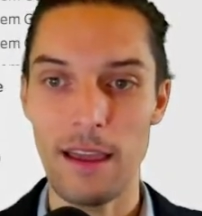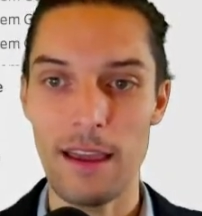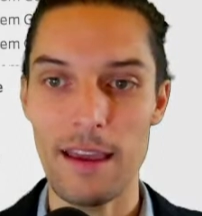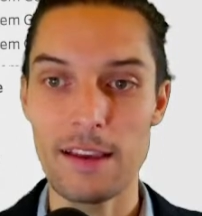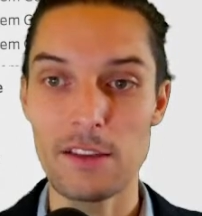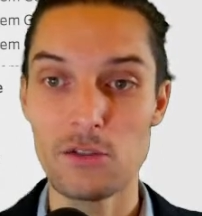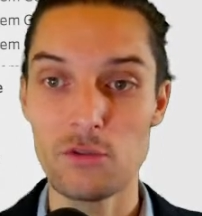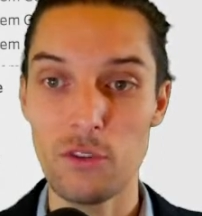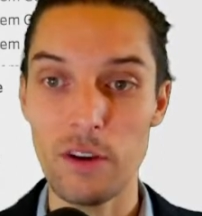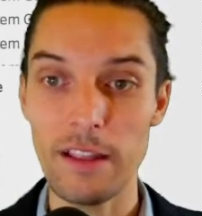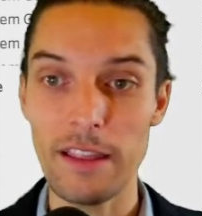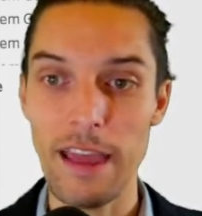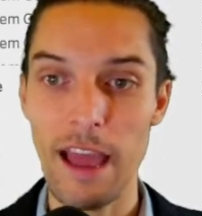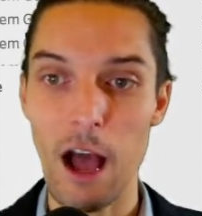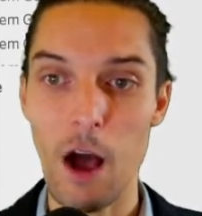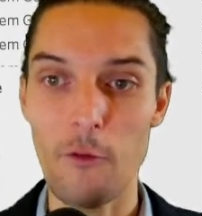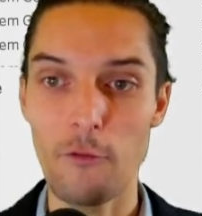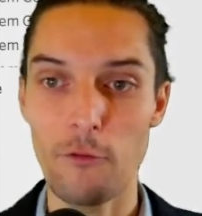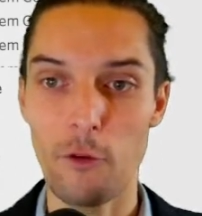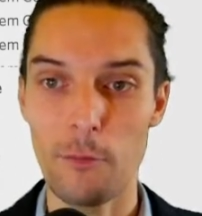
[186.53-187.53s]
is really
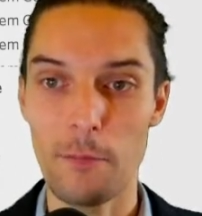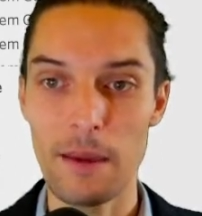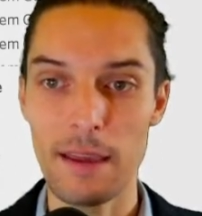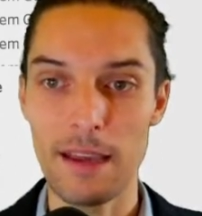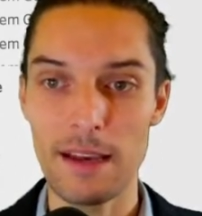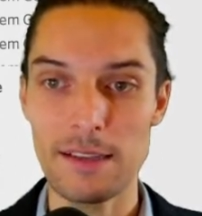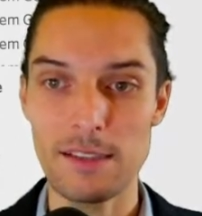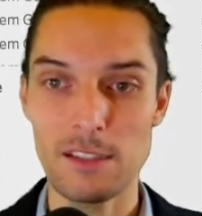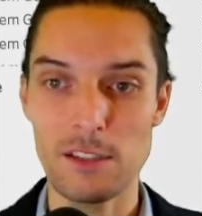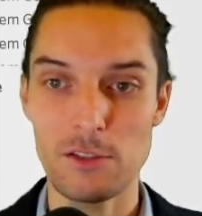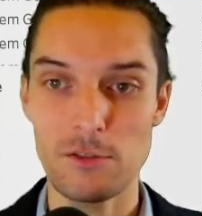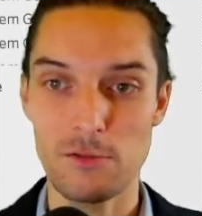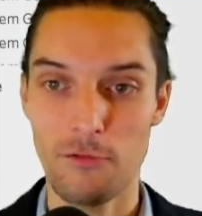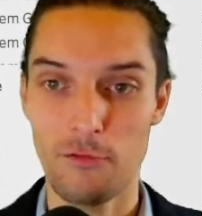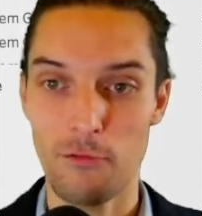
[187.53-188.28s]
helpful because,